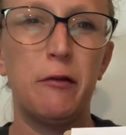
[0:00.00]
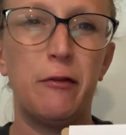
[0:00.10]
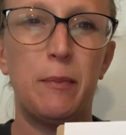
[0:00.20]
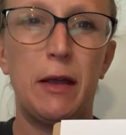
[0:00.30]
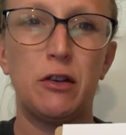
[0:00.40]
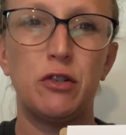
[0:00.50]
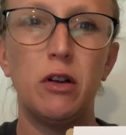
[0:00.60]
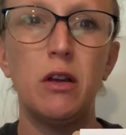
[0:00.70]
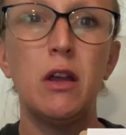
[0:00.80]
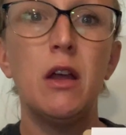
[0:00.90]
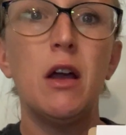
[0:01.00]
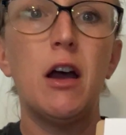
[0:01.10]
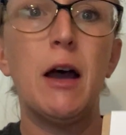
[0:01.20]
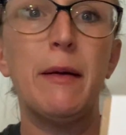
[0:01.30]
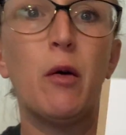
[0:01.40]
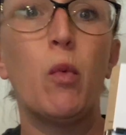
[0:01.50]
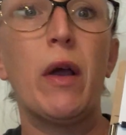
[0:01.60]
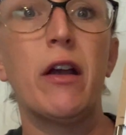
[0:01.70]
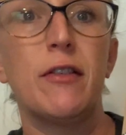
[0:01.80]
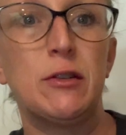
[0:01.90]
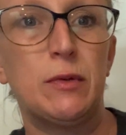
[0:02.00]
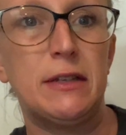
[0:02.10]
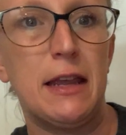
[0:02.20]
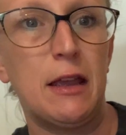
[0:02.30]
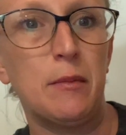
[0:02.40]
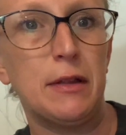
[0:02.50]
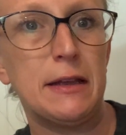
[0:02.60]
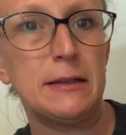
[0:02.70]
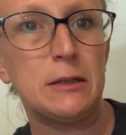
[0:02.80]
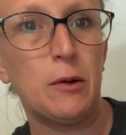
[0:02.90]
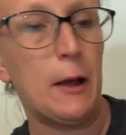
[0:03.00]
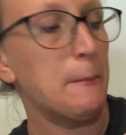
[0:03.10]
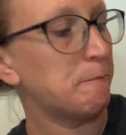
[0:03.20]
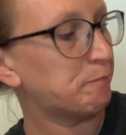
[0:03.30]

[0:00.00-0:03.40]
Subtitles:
of a picture about where this was taking place, okay?